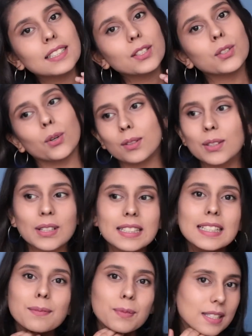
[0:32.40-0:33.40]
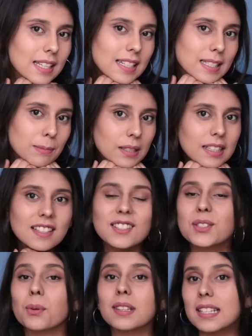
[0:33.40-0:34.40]
you know, look a little presentable.
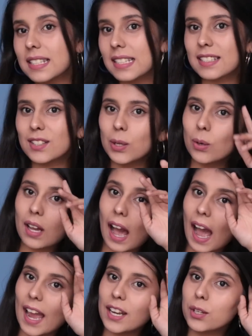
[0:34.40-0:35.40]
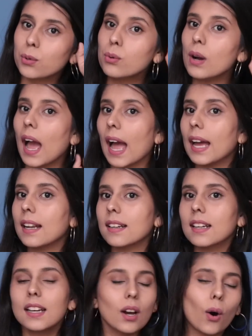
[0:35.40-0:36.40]
So this is the look I do, and
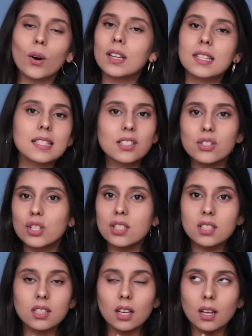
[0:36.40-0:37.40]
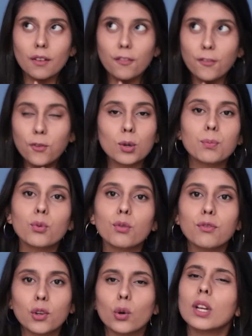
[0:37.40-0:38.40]
honestly it's just a
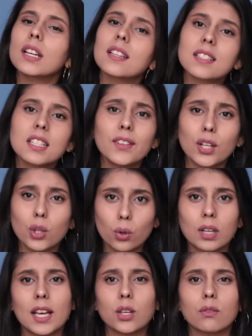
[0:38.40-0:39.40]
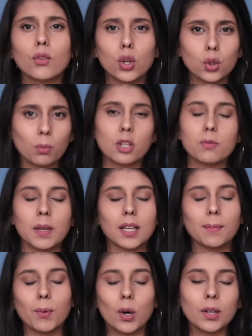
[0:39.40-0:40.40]
foolproof look. It doesn't even look like you've got too much
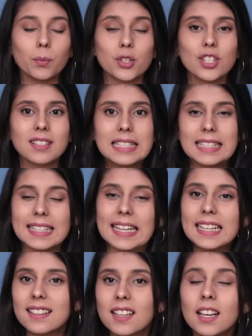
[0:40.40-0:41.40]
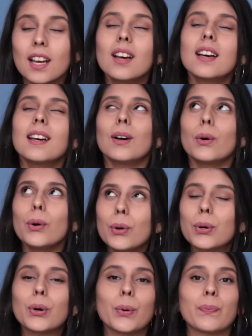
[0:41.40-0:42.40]
makeup on, which is great.
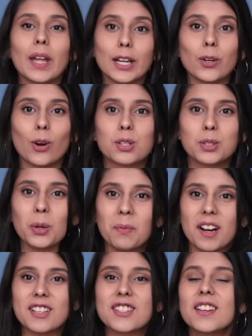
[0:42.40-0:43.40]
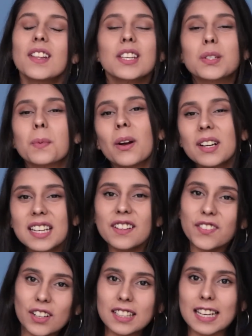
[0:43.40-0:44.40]
Whew, I talk so much. So without any
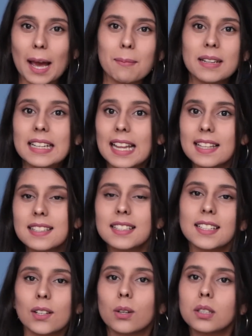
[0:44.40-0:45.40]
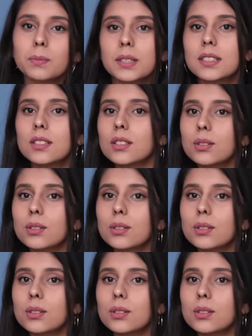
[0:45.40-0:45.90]
further rambling, let's get on with the